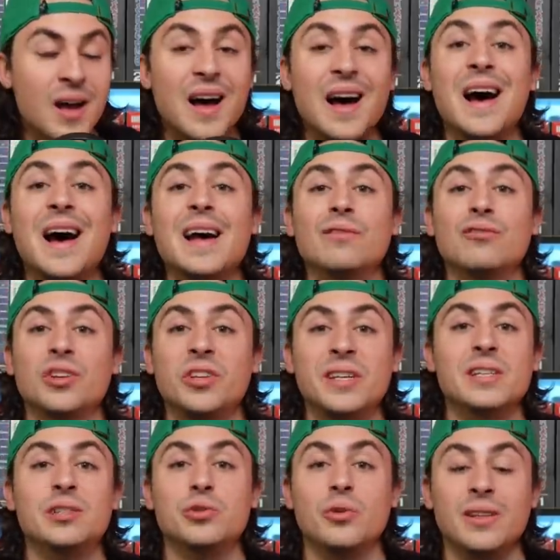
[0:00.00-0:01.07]
I really
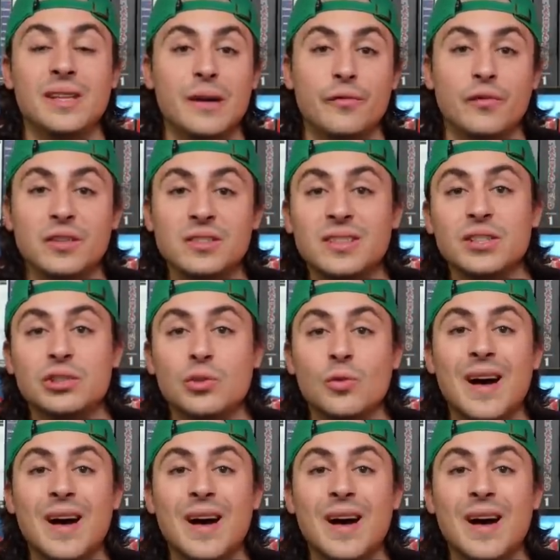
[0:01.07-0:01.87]
enjoyed that first issue.